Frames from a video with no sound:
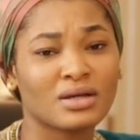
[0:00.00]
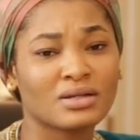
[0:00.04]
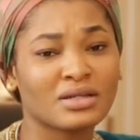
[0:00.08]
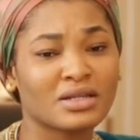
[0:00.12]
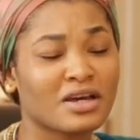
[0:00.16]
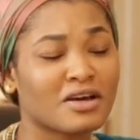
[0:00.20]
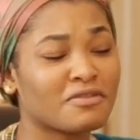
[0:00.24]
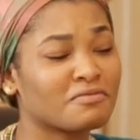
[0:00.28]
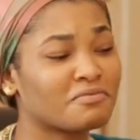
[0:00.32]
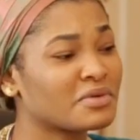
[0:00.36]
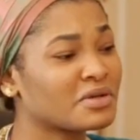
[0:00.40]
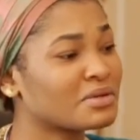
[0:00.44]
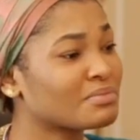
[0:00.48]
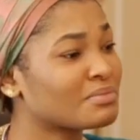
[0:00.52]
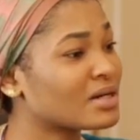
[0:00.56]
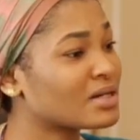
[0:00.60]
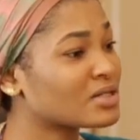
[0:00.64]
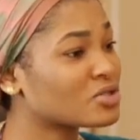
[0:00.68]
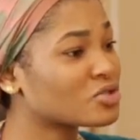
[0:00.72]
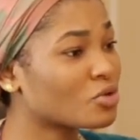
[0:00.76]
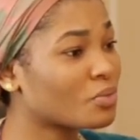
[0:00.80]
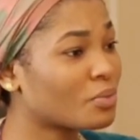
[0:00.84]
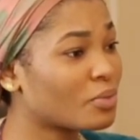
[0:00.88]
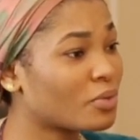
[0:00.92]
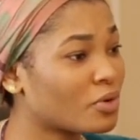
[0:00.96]
They have been my
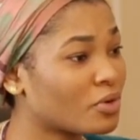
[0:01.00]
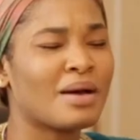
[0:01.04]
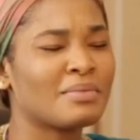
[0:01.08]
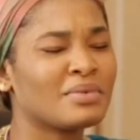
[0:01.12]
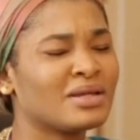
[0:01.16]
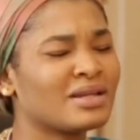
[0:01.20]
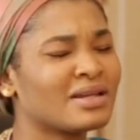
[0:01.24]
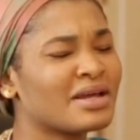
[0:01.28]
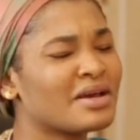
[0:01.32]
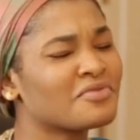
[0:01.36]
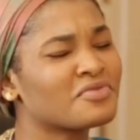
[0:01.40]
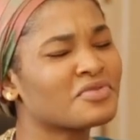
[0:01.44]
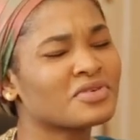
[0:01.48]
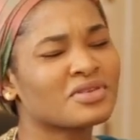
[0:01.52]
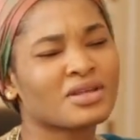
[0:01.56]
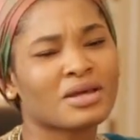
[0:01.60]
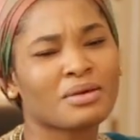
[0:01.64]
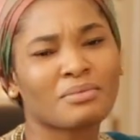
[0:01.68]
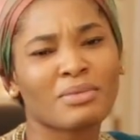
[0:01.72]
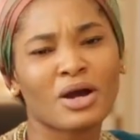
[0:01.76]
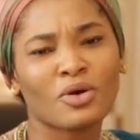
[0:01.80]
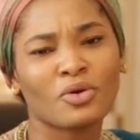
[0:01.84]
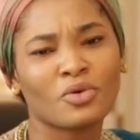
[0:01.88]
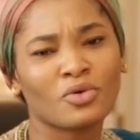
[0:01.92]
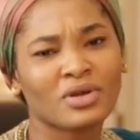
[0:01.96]
support. I mean,
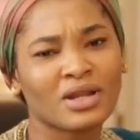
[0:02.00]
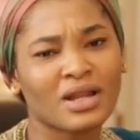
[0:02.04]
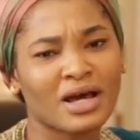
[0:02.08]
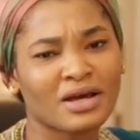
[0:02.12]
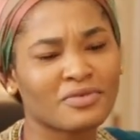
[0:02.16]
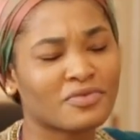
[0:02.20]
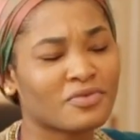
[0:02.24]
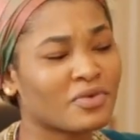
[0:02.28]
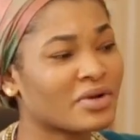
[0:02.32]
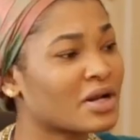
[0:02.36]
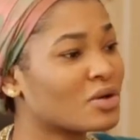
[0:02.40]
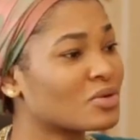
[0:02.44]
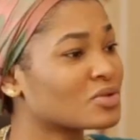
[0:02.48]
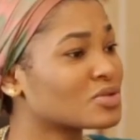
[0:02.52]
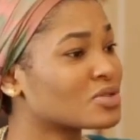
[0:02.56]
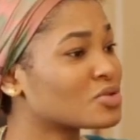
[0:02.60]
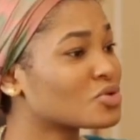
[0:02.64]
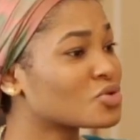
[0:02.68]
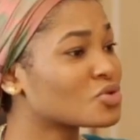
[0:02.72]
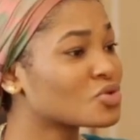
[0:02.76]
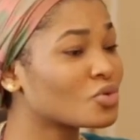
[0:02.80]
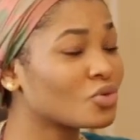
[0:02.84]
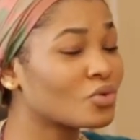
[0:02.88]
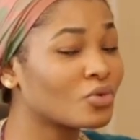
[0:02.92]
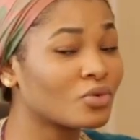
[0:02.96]
everything, my whole life, when I was in
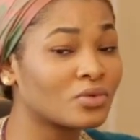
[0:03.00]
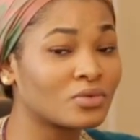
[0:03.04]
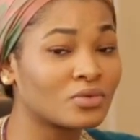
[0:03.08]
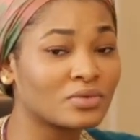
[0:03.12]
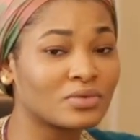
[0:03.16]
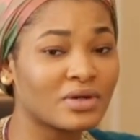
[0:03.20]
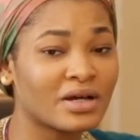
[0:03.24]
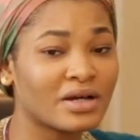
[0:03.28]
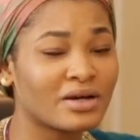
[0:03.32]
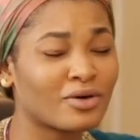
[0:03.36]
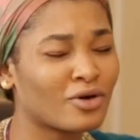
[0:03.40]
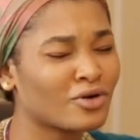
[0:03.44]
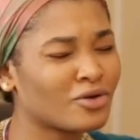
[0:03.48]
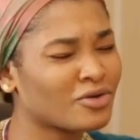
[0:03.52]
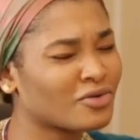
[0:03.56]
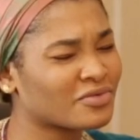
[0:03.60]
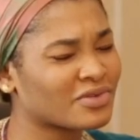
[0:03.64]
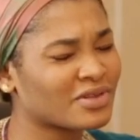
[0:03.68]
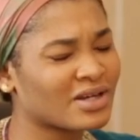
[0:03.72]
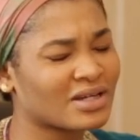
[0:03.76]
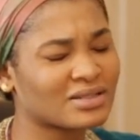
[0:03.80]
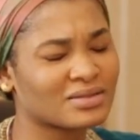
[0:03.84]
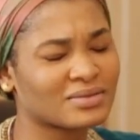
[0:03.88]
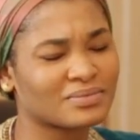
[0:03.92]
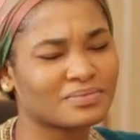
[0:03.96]
school, all of
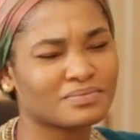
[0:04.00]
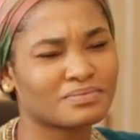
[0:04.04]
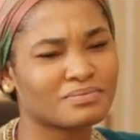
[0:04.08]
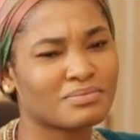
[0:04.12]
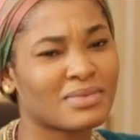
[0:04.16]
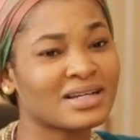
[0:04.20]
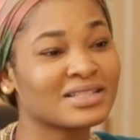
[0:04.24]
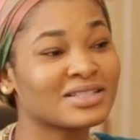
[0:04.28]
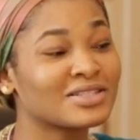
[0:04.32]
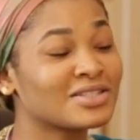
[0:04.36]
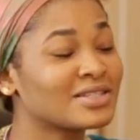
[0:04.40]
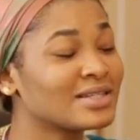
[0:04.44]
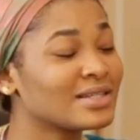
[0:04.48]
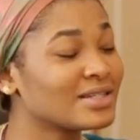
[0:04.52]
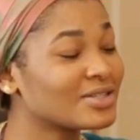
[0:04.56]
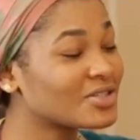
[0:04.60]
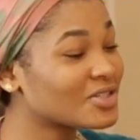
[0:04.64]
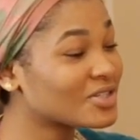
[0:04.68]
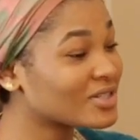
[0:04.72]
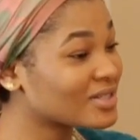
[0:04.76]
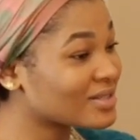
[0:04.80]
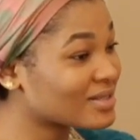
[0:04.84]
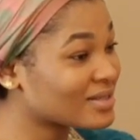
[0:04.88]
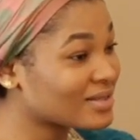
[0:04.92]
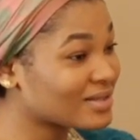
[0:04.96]
that. My
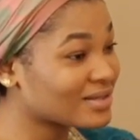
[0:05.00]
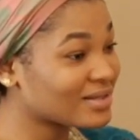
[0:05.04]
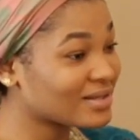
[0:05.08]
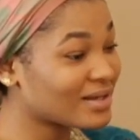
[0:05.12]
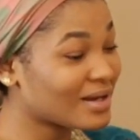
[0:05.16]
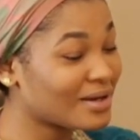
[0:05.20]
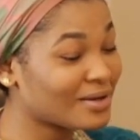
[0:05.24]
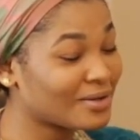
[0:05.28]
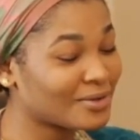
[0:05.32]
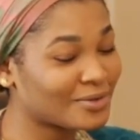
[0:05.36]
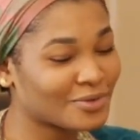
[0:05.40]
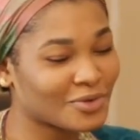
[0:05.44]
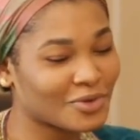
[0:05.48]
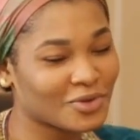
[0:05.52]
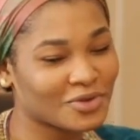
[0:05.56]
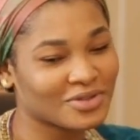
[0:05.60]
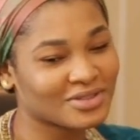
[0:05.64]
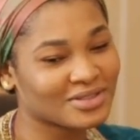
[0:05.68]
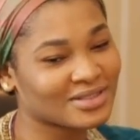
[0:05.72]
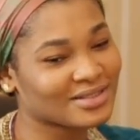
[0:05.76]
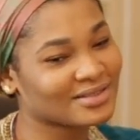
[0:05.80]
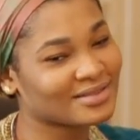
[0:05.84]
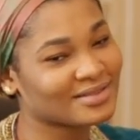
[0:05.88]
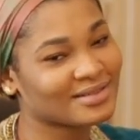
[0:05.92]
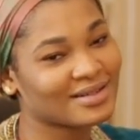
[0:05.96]
teachers, oh
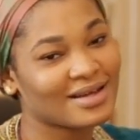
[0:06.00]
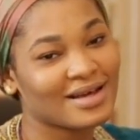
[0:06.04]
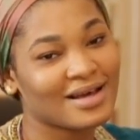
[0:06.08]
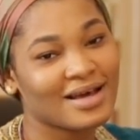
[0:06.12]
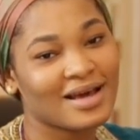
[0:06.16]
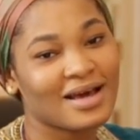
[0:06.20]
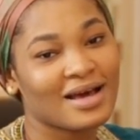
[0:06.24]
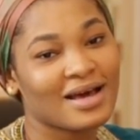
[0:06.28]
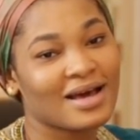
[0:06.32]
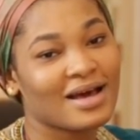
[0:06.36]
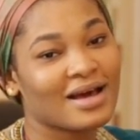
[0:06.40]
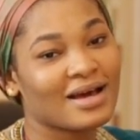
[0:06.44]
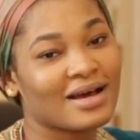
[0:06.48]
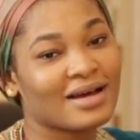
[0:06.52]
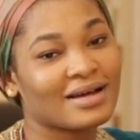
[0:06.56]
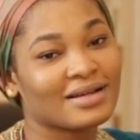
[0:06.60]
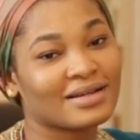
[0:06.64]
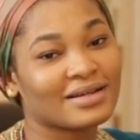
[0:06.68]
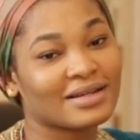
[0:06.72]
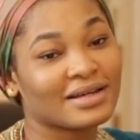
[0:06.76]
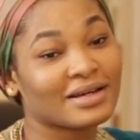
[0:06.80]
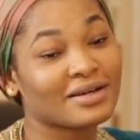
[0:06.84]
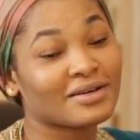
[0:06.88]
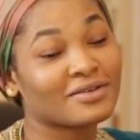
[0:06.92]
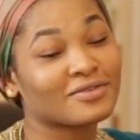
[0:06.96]
God,
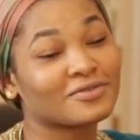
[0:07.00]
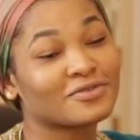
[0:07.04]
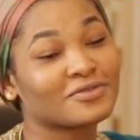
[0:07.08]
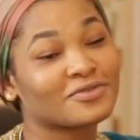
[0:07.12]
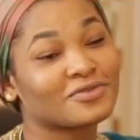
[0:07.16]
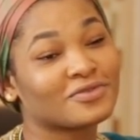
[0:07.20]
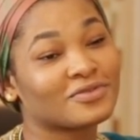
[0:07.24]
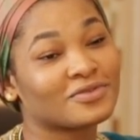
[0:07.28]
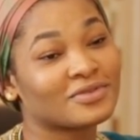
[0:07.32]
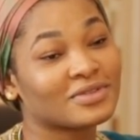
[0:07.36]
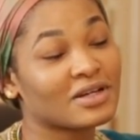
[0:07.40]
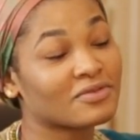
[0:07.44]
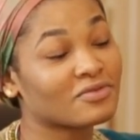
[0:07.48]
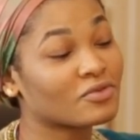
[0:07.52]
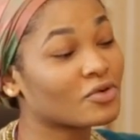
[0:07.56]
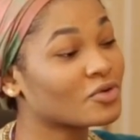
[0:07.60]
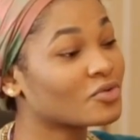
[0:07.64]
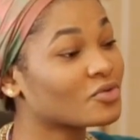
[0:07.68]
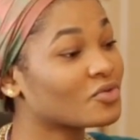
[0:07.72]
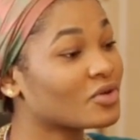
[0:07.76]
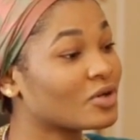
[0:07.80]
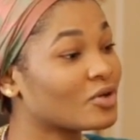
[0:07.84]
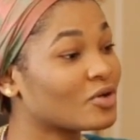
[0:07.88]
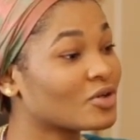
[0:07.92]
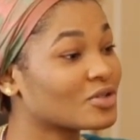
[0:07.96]
they have gone
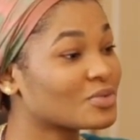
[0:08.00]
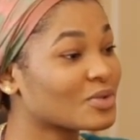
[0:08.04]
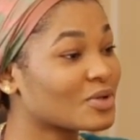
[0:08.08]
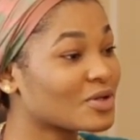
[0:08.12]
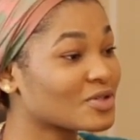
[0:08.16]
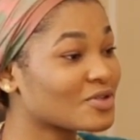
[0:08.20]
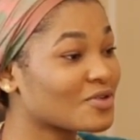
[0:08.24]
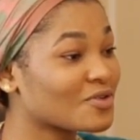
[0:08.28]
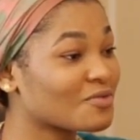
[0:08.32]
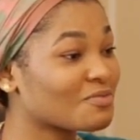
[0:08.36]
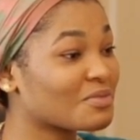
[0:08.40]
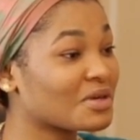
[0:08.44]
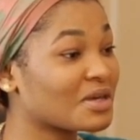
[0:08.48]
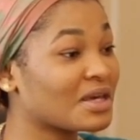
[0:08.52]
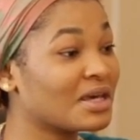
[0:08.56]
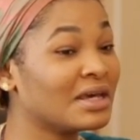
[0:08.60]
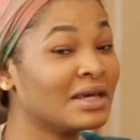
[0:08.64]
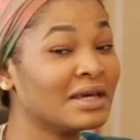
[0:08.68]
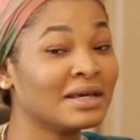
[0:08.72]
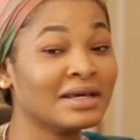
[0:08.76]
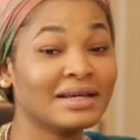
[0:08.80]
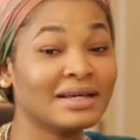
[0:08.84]
through a lot because of me.